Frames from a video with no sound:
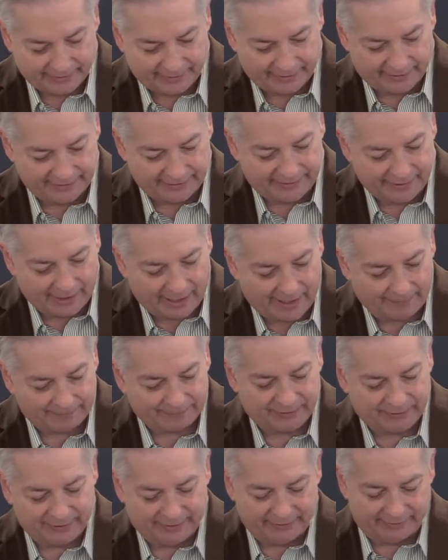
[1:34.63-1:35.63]

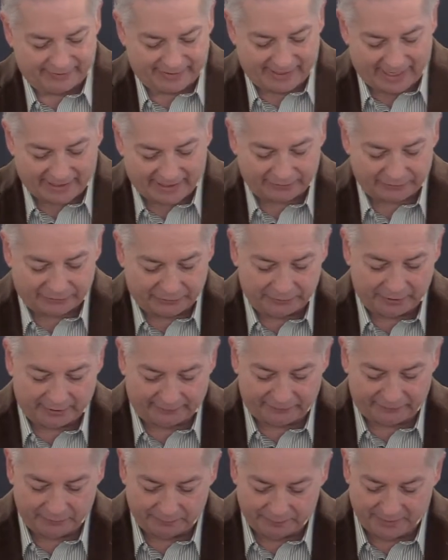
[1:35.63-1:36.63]
adopt the attitude of
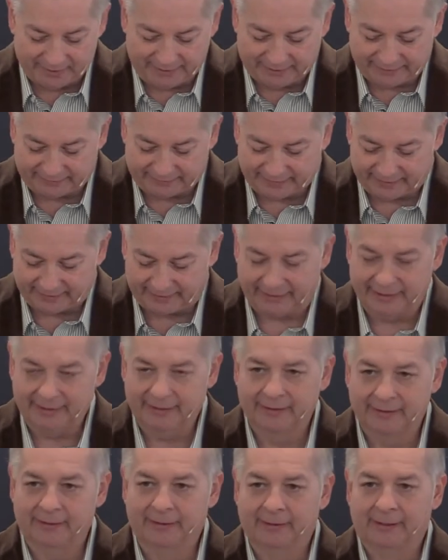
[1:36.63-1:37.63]
humility,